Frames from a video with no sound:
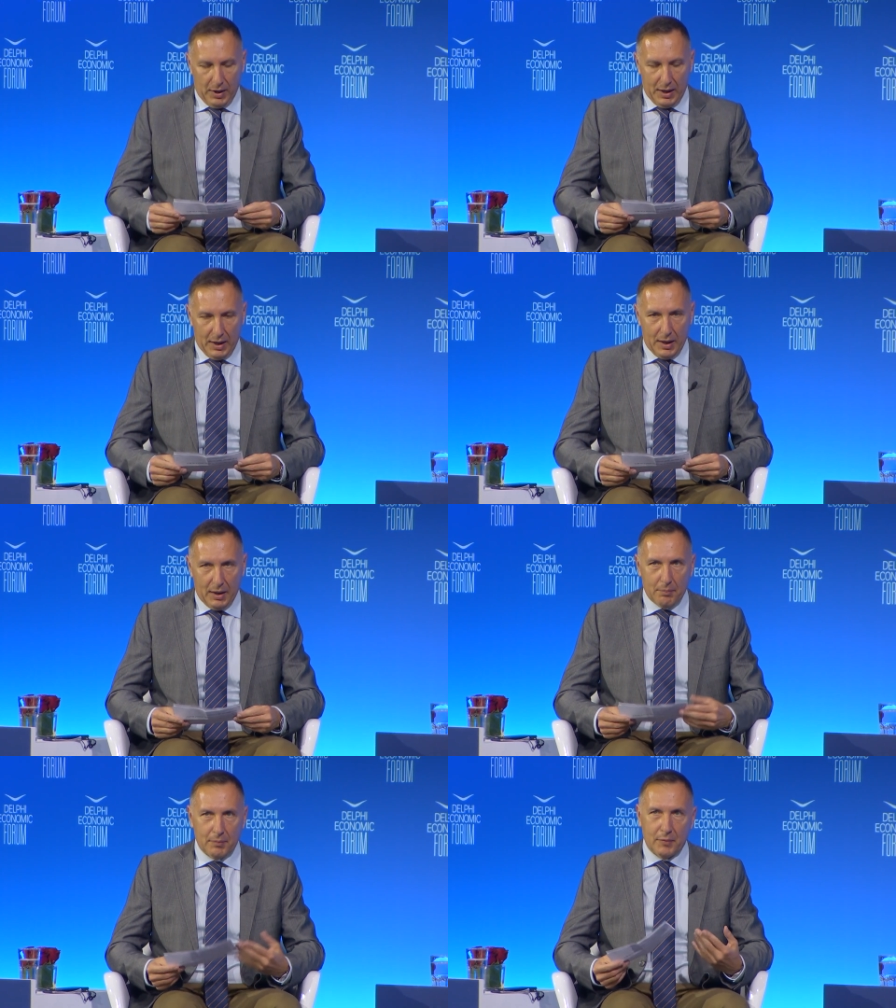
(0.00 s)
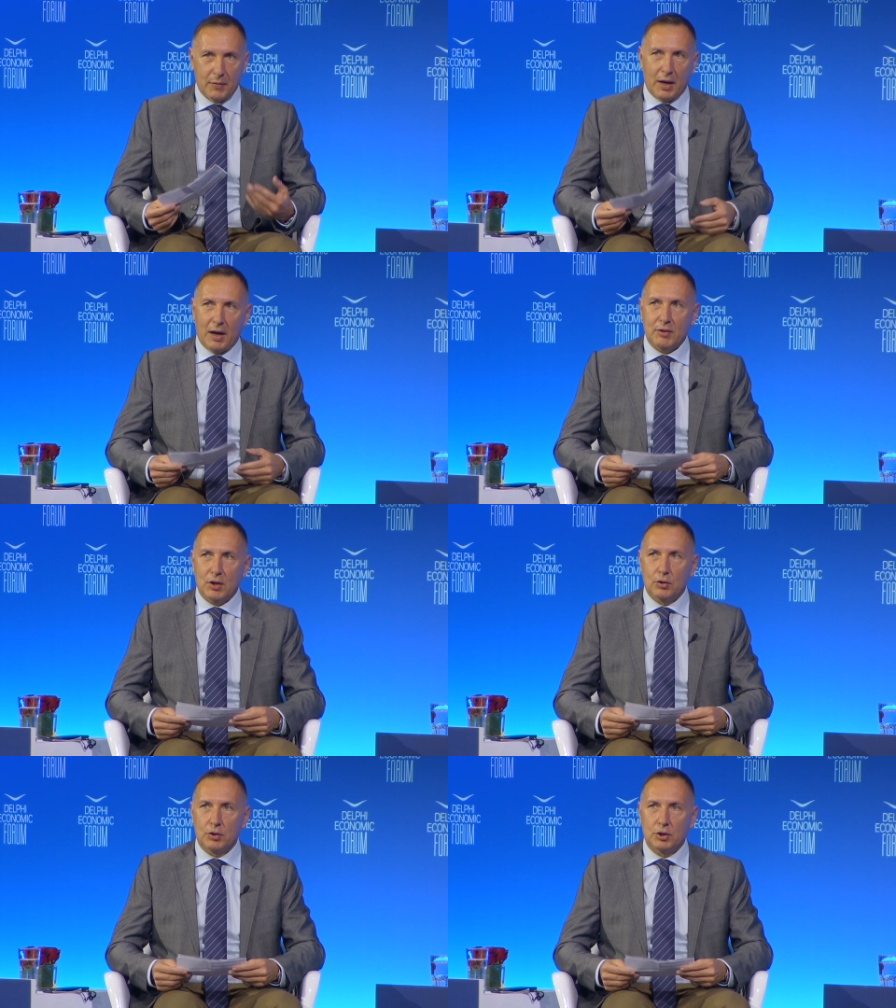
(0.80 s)
uh, I have
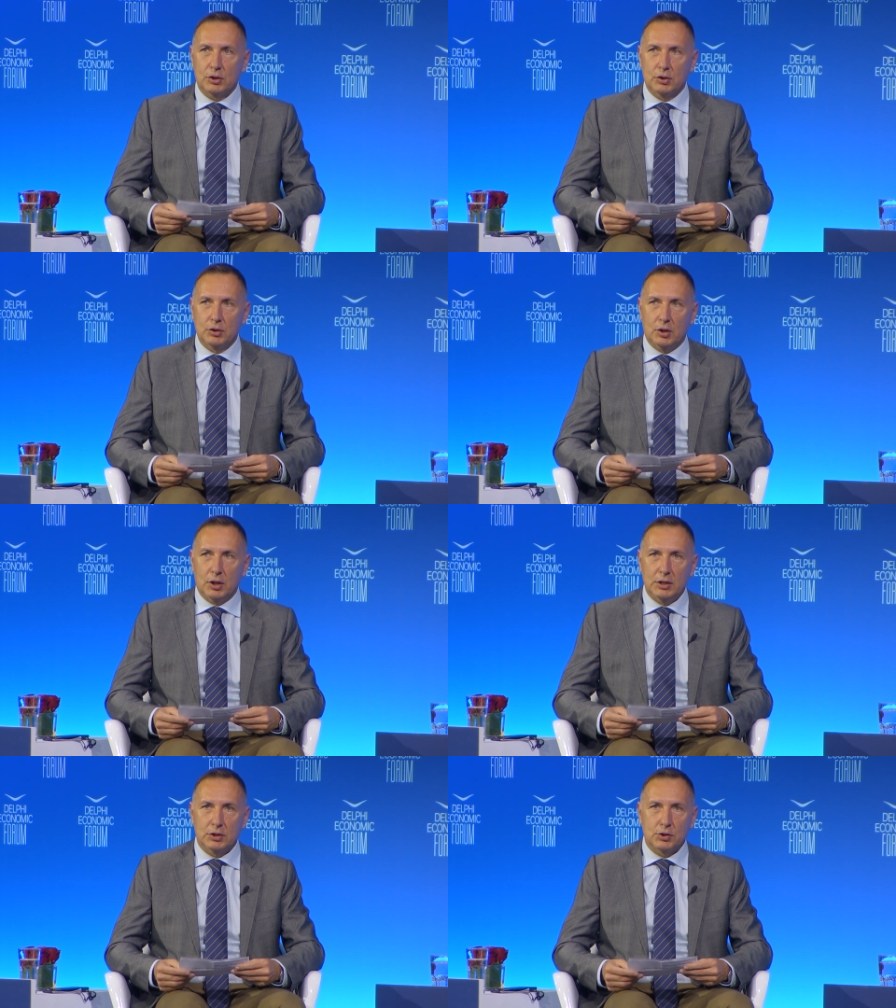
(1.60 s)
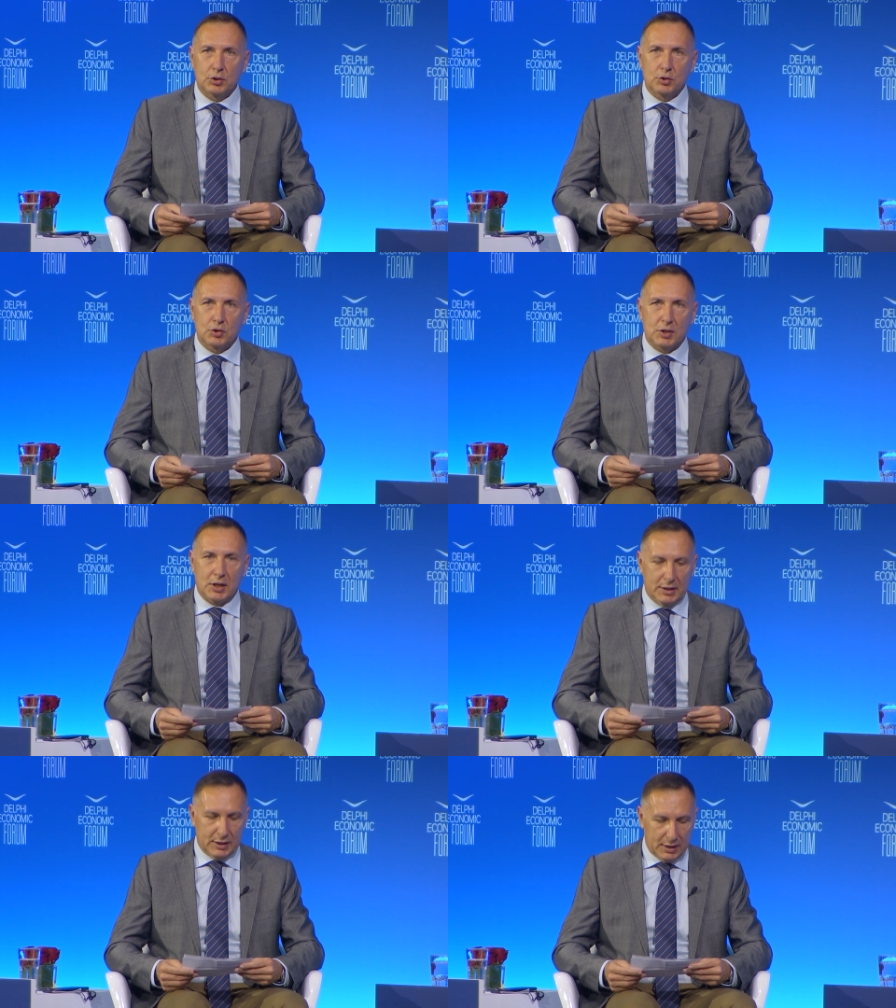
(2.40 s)
the honor to introduce uh,
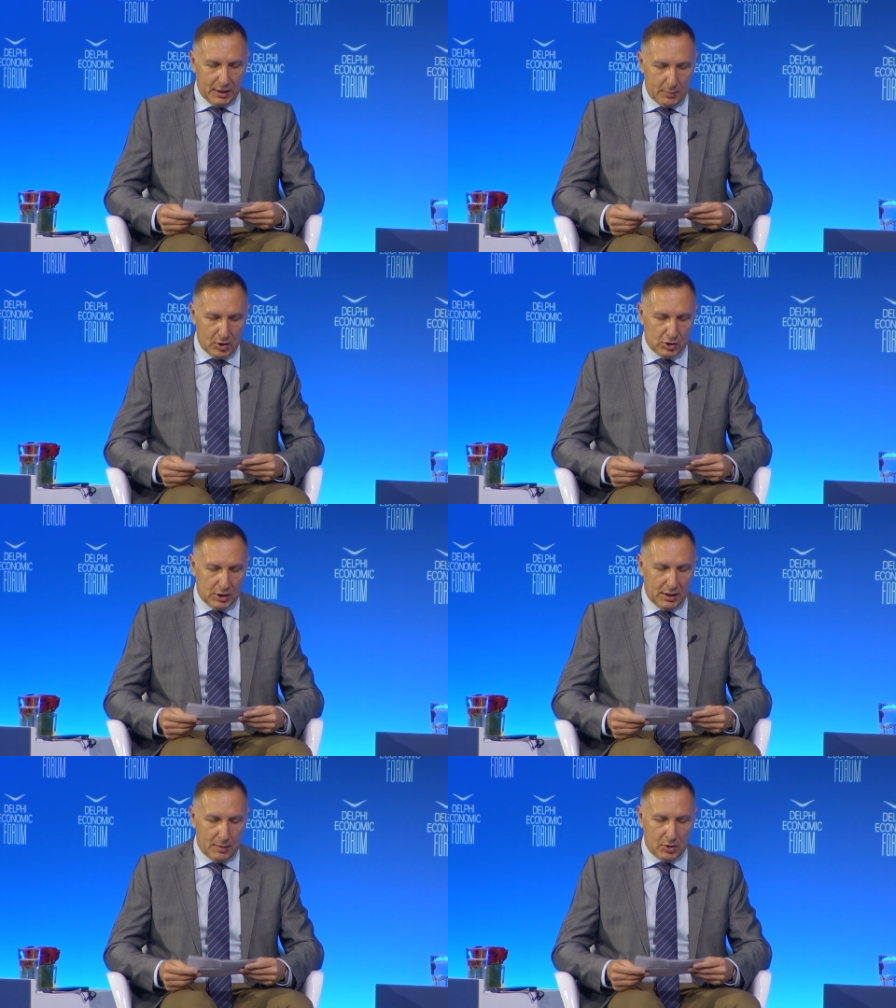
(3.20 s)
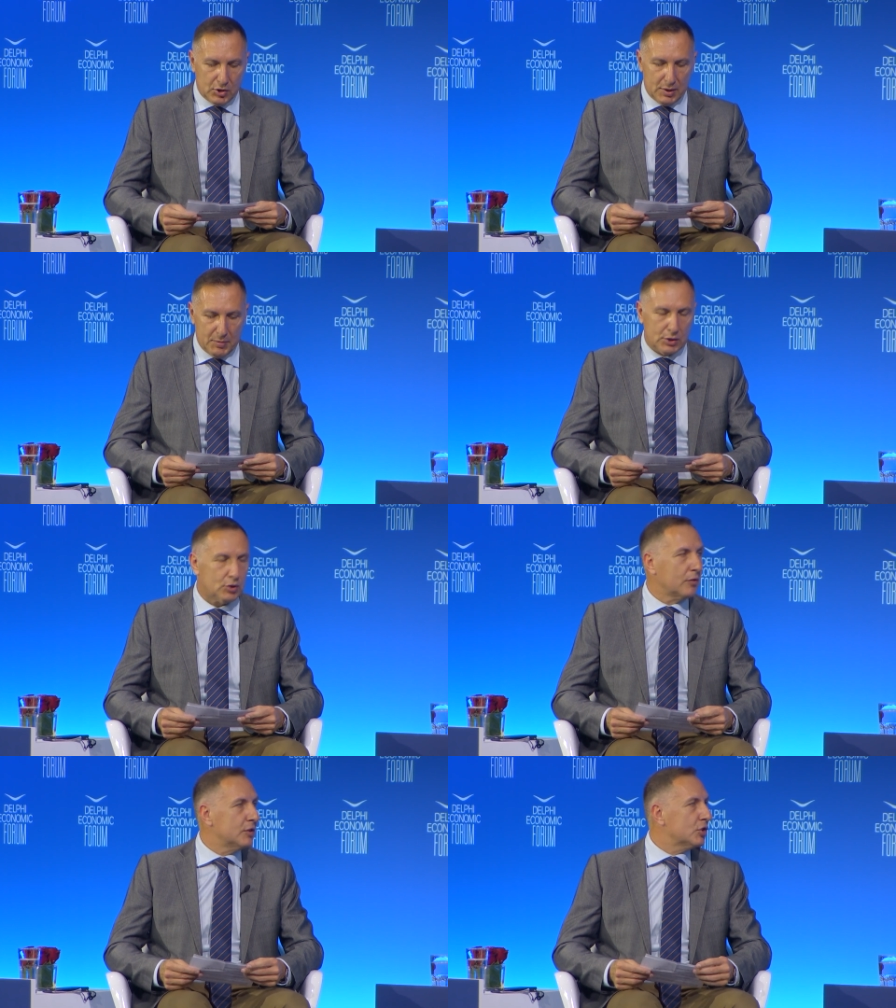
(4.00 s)
Niki Kerameus. Niki Kerameus is the
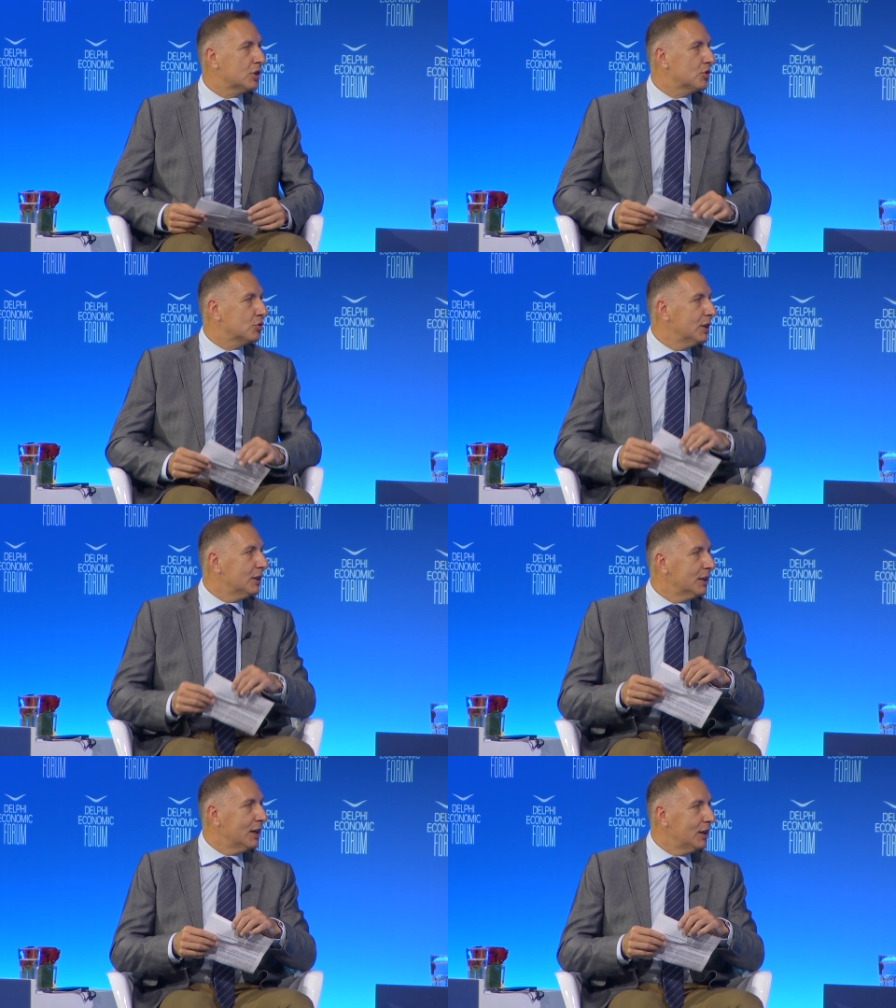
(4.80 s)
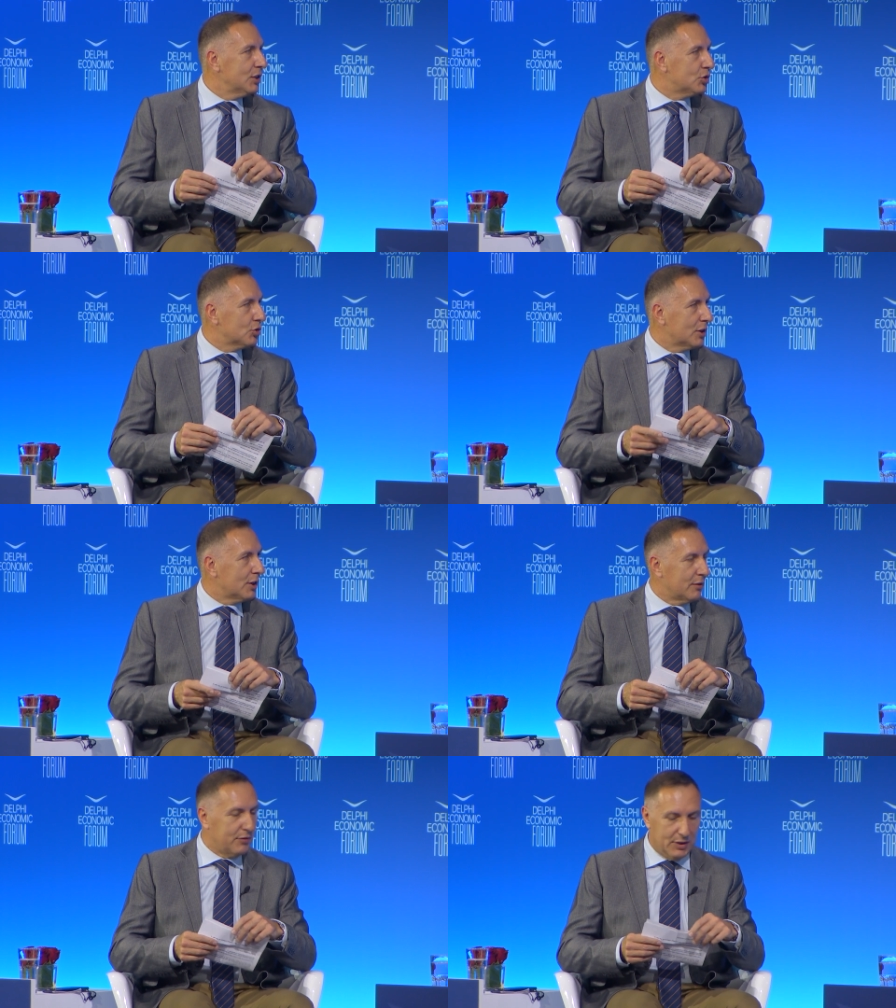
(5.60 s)
Minister of Education and Religious
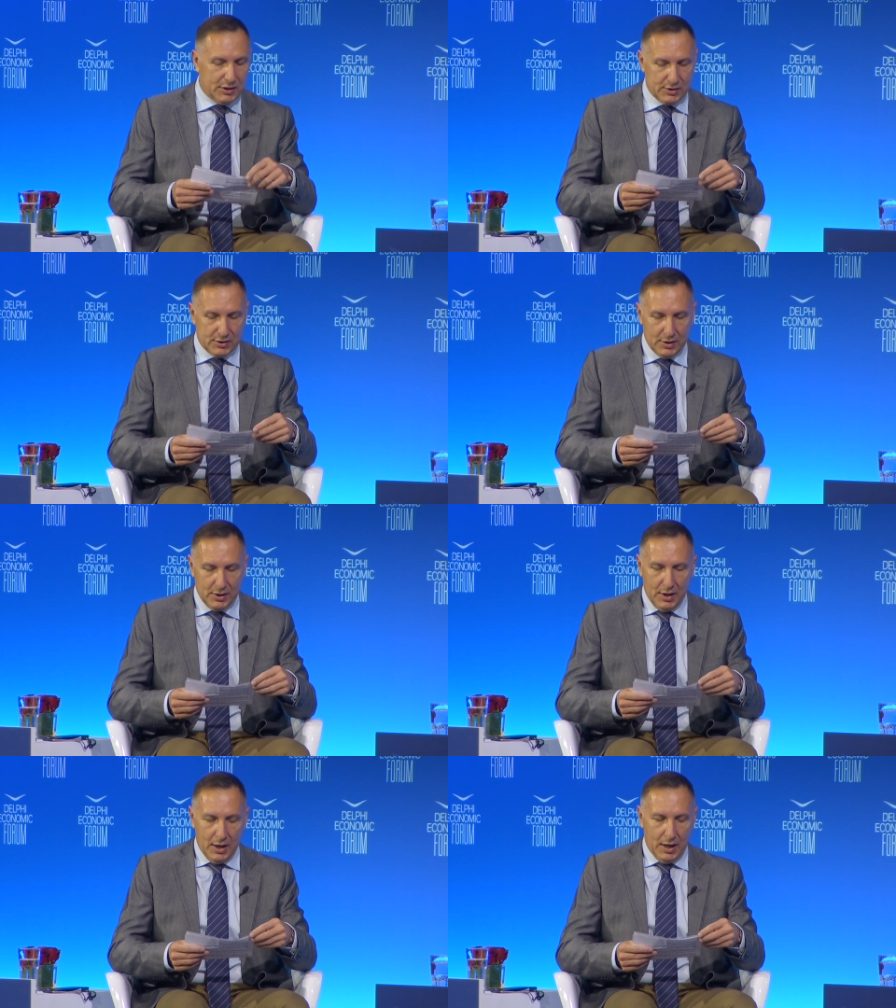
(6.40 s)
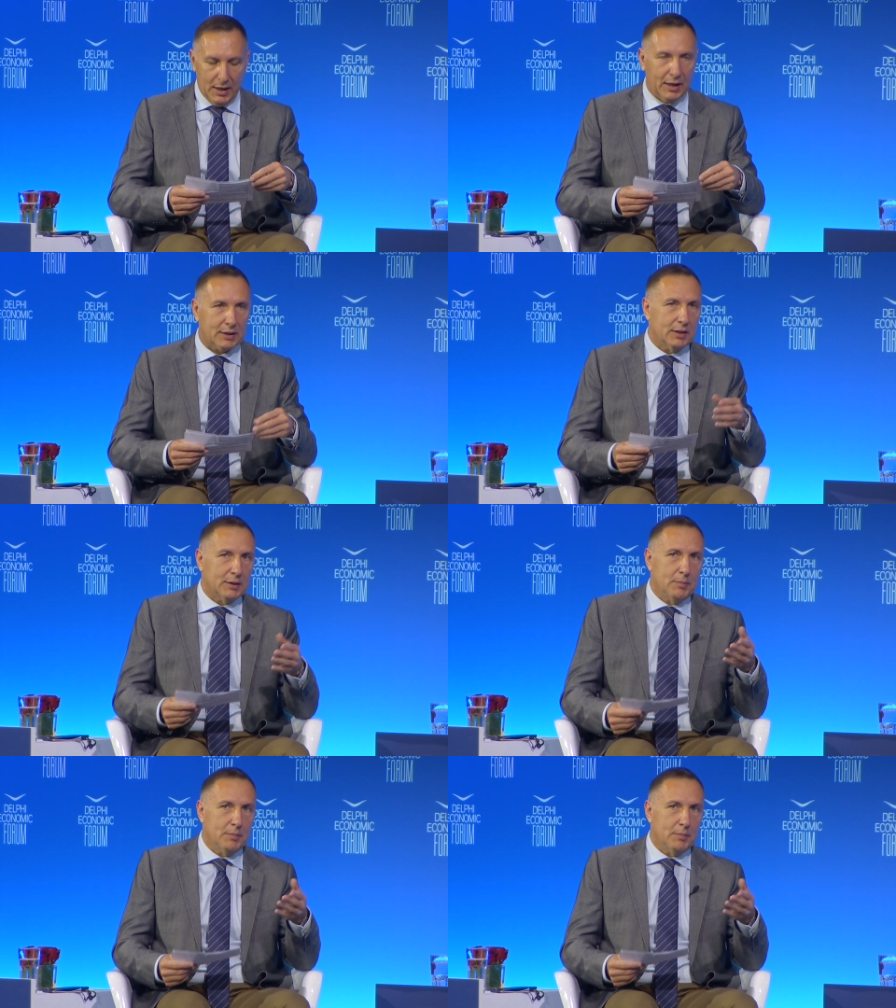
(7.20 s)
uh, Affairs, elected